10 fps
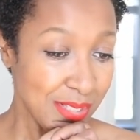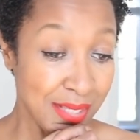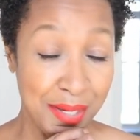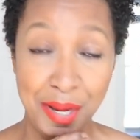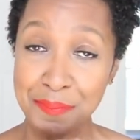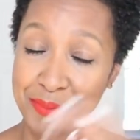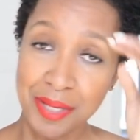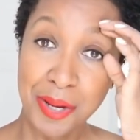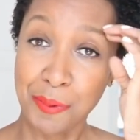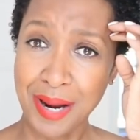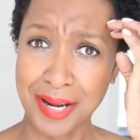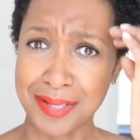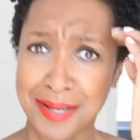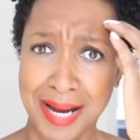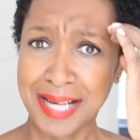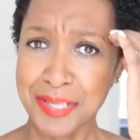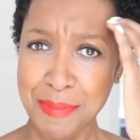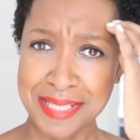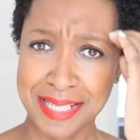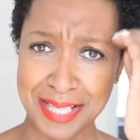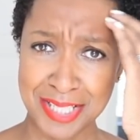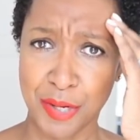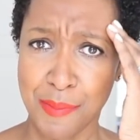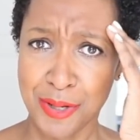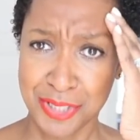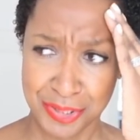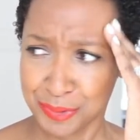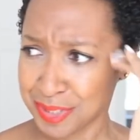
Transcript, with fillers: yeah, I'm right. I didn't mean to get so emotional.